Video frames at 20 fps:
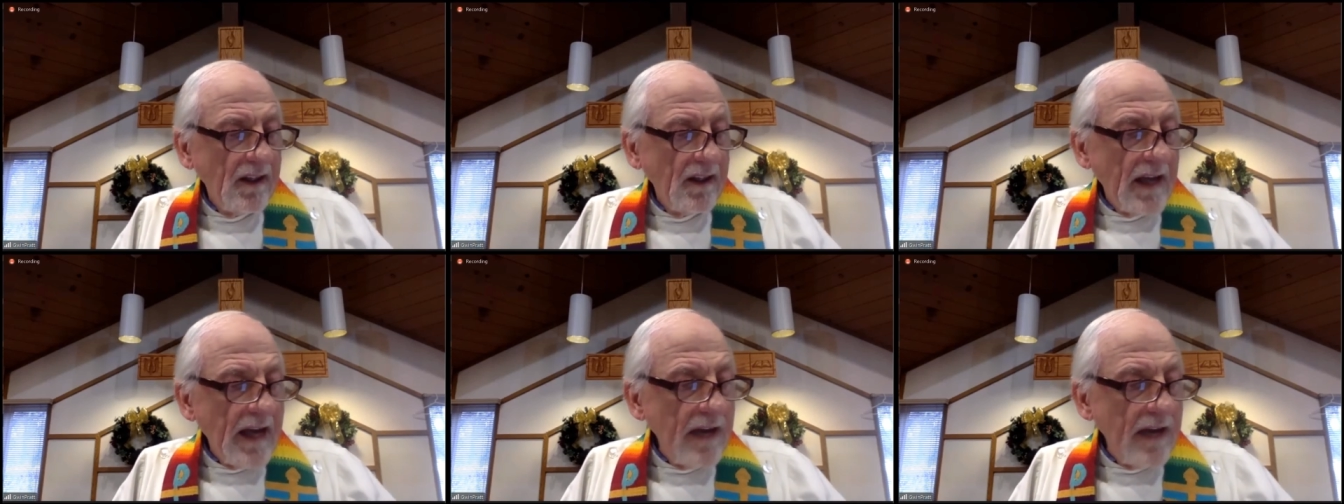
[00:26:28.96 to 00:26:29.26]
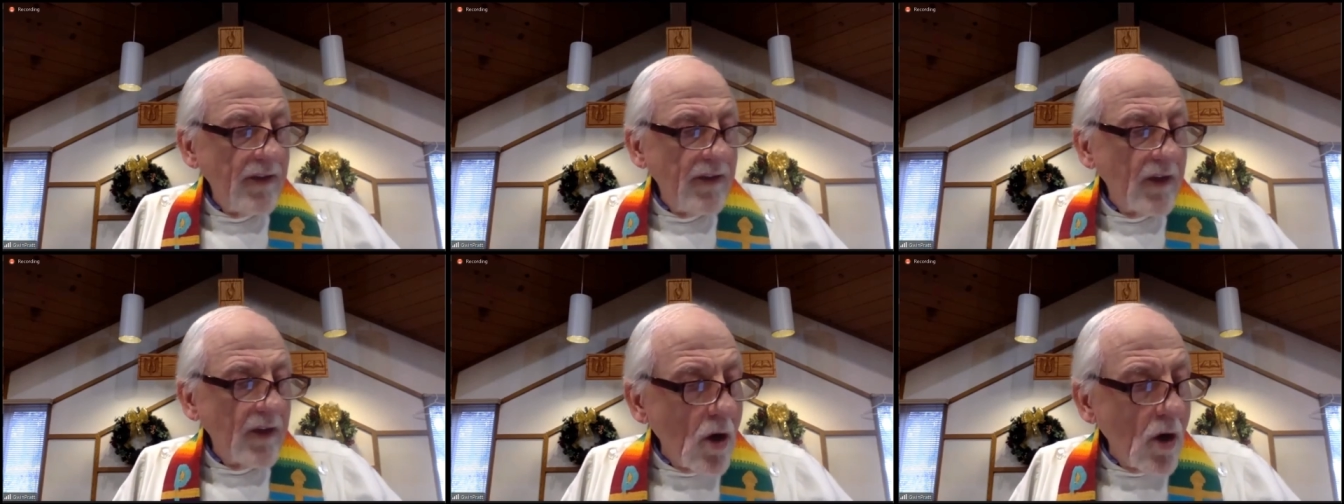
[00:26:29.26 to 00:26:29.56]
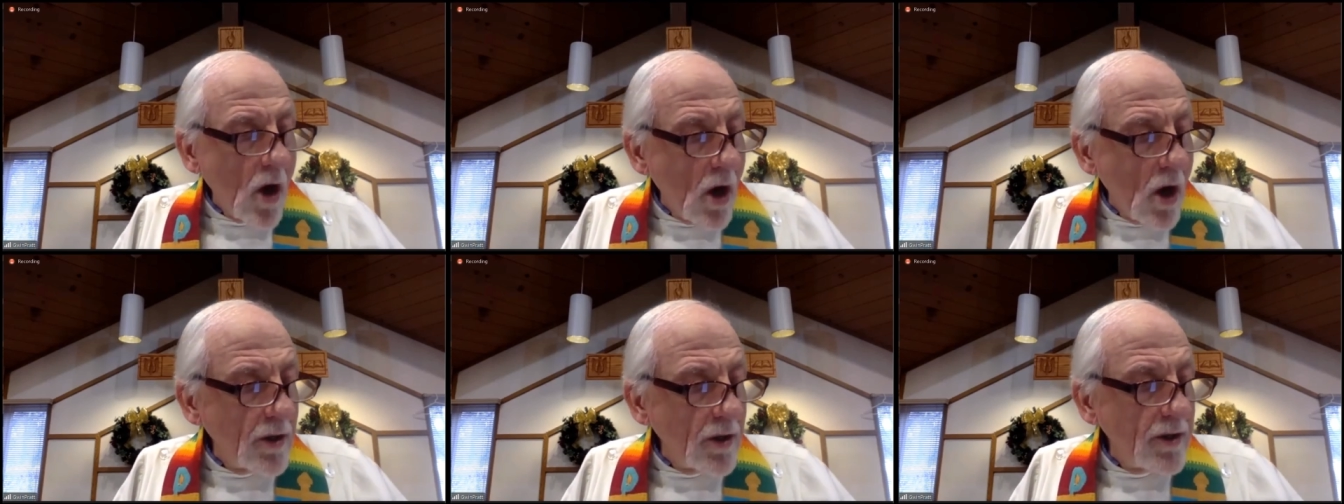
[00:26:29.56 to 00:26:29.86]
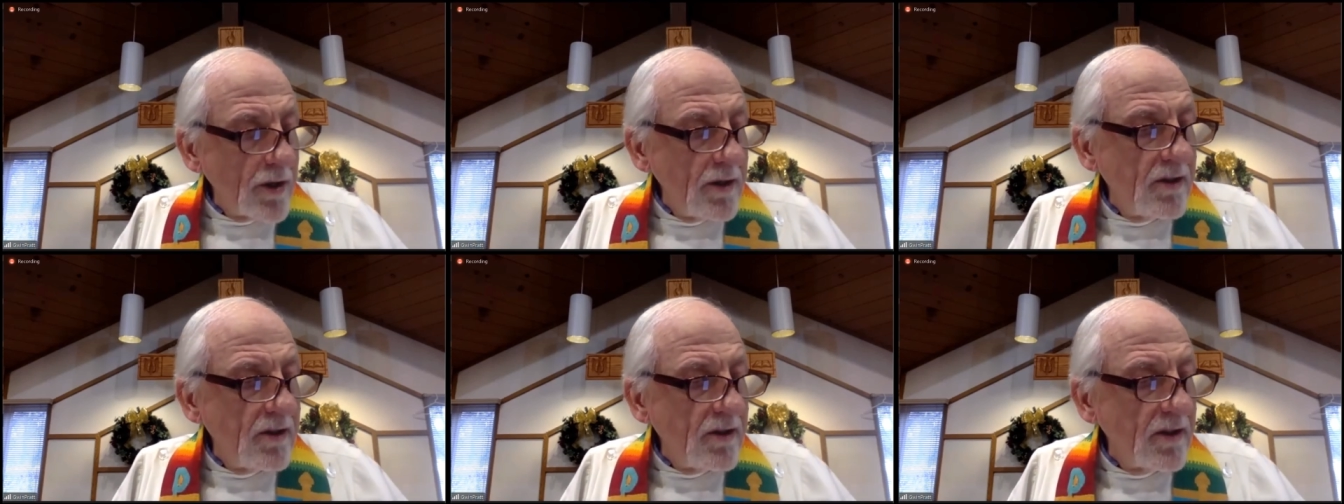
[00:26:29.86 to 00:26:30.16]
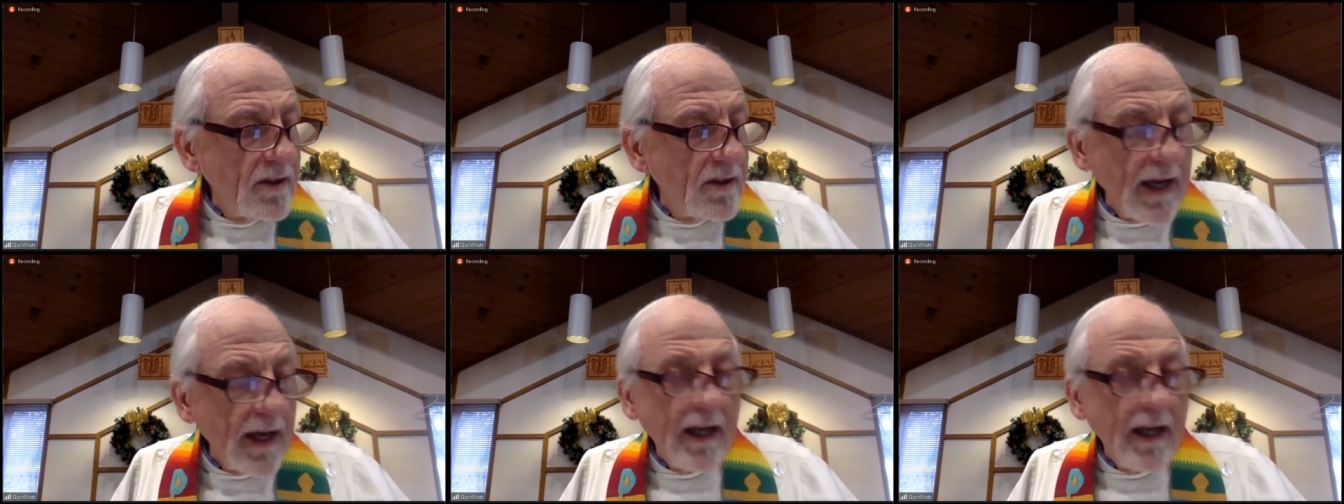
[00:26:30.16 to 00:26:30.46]
and the garden
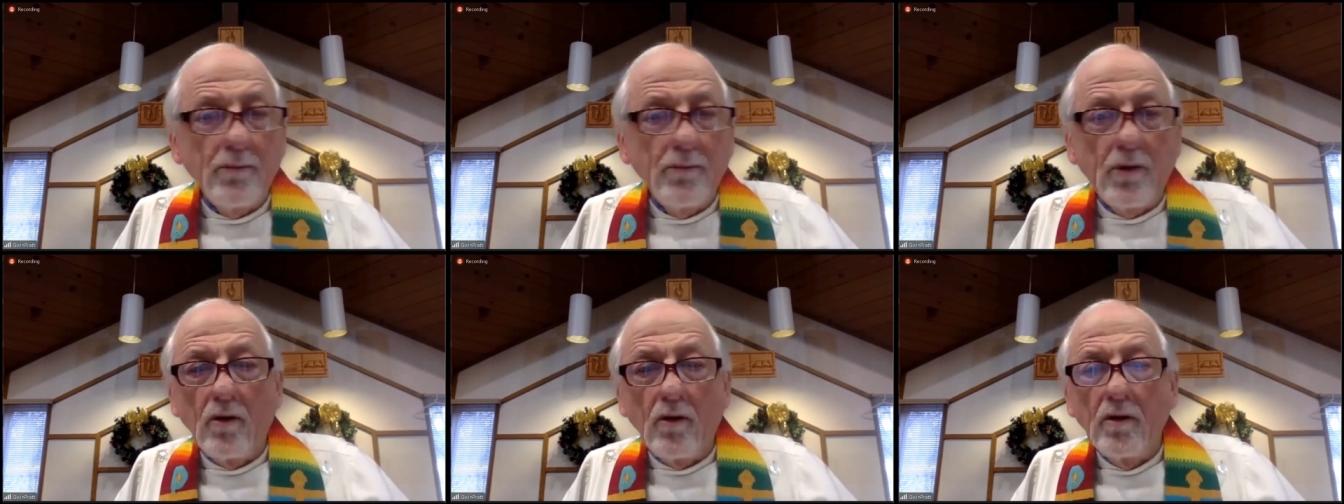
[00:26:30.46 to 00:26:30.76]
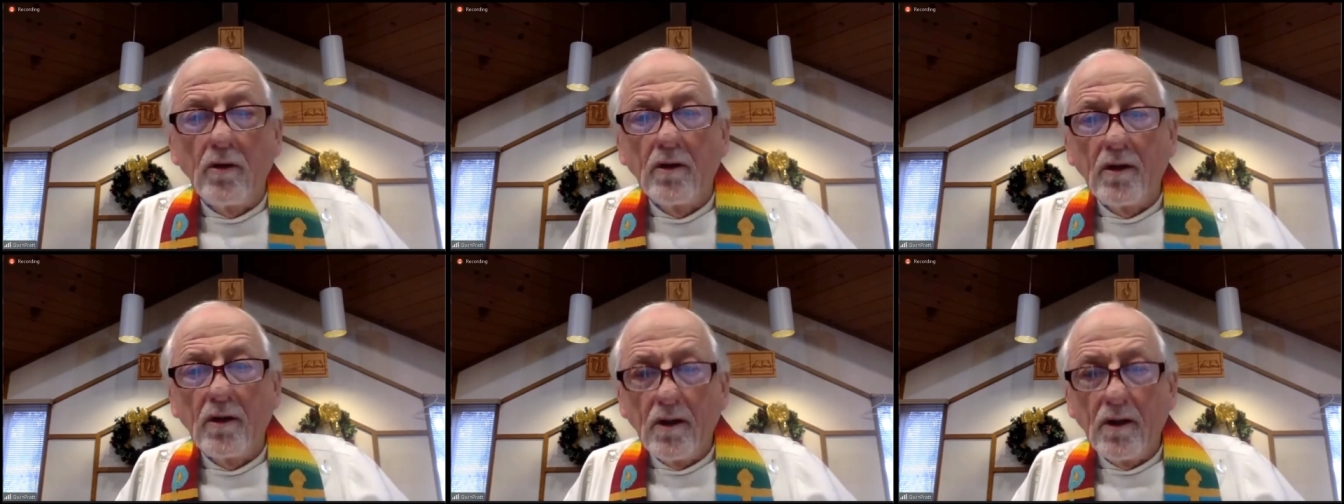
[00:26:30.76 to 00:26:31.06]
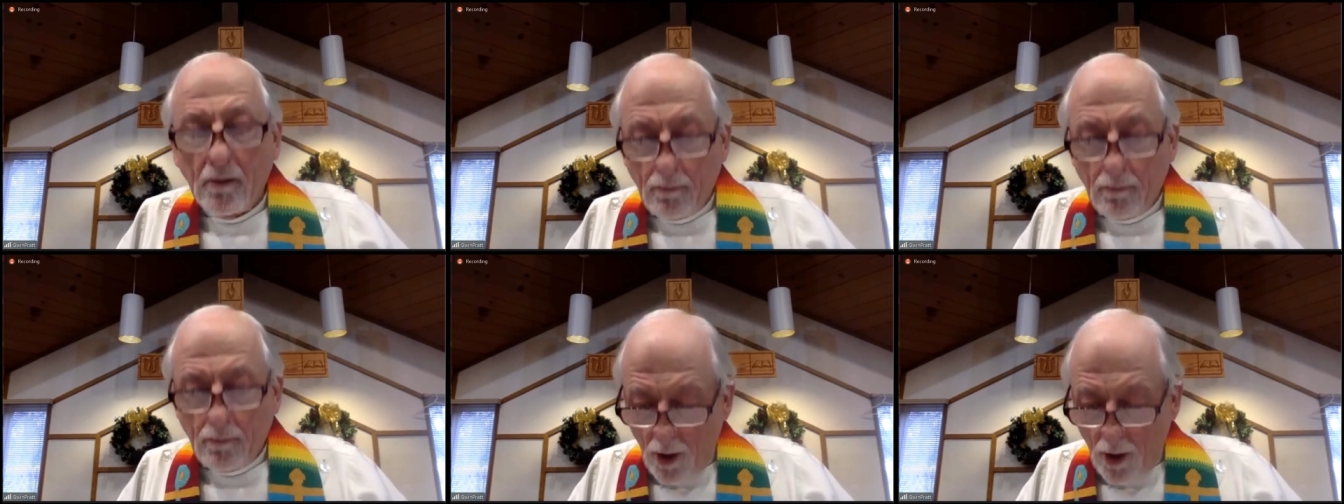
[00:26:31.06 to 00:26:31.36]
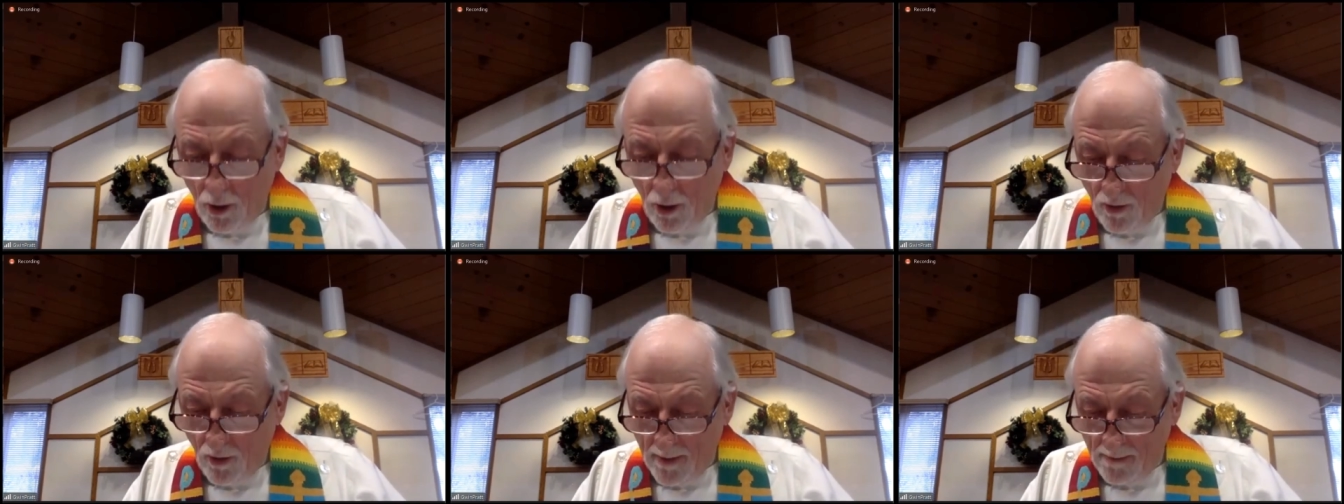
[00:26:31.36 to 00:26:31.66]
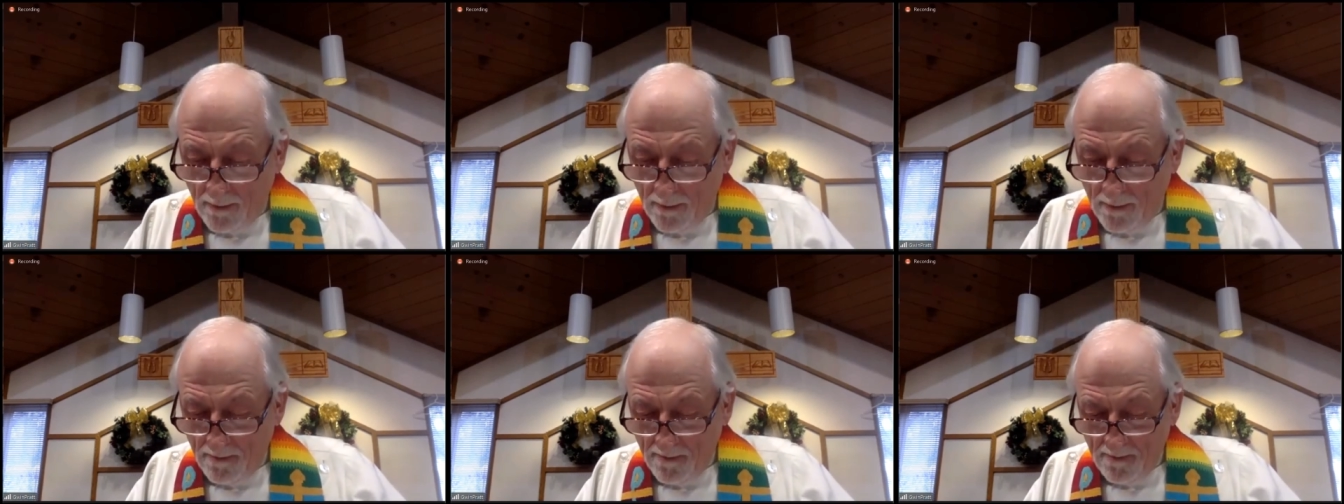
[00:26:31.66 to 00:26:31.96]
to table
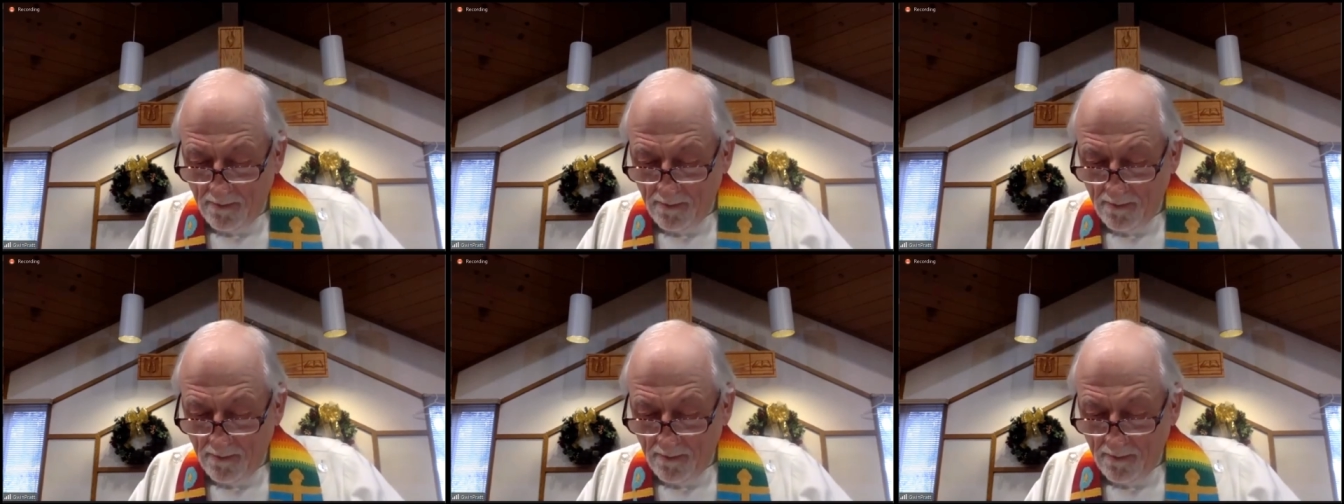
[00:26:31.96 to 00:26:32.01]
program.